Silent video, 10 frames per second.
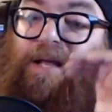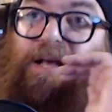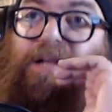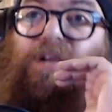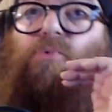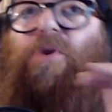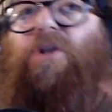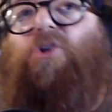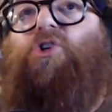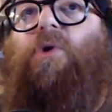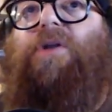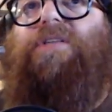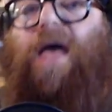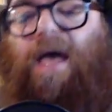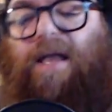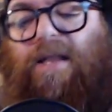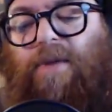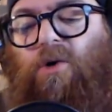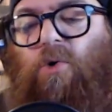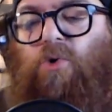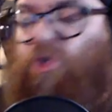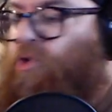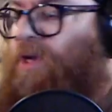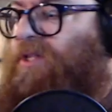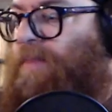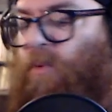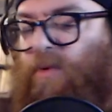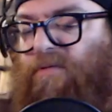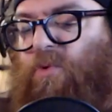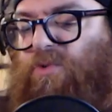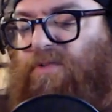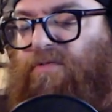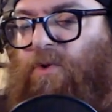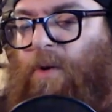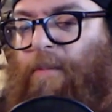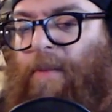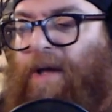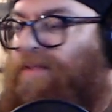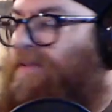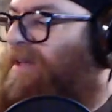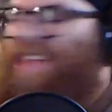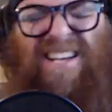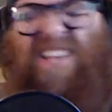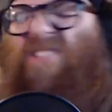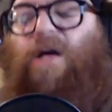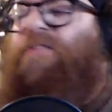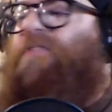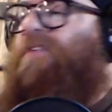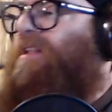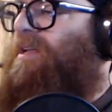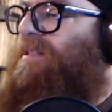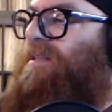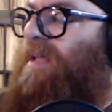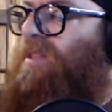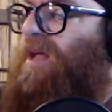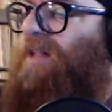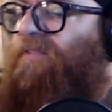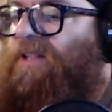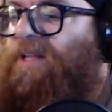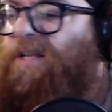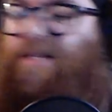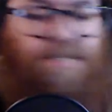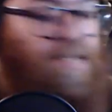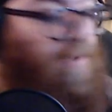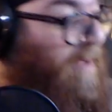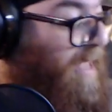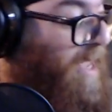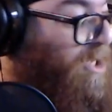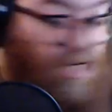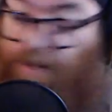going to cut it real short, and I'm going to go straight to my reviews, if you don't mind. Not feeling it today. Not feeling it. Let's see if I catch